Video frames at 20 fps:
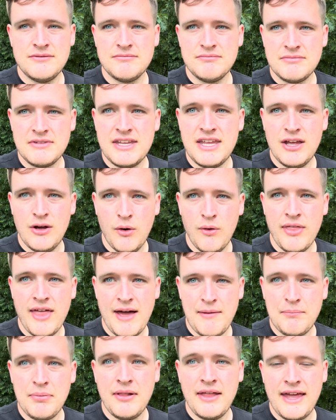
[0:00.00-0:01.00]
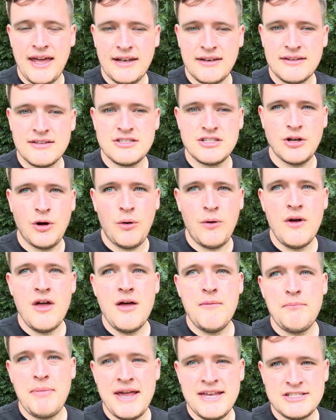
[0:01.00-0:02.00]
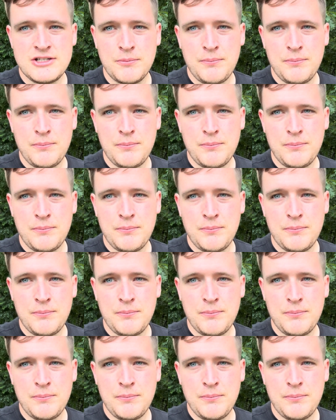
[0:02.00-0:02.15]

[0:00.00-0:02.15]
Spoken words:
kill that plant. So basal